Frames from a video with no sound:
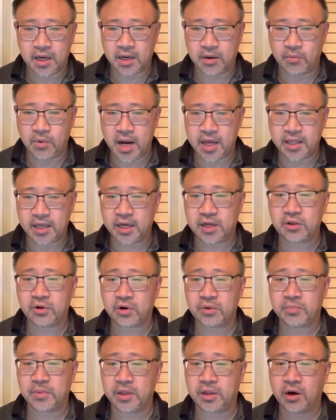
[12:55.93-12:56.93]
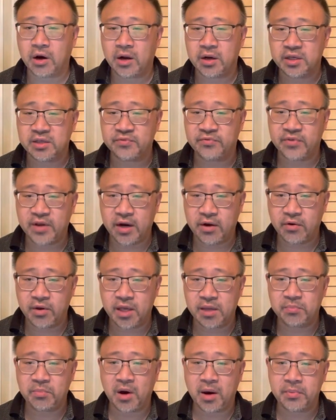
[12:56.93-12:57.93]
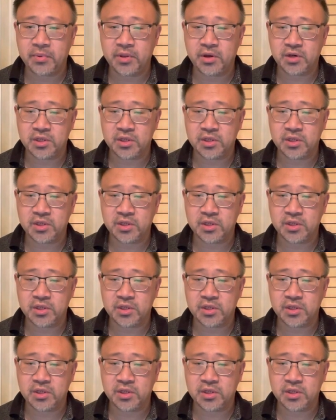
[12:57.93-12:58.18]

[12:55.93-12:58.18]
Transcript: Uh, wine like Clerc Milon is very popular.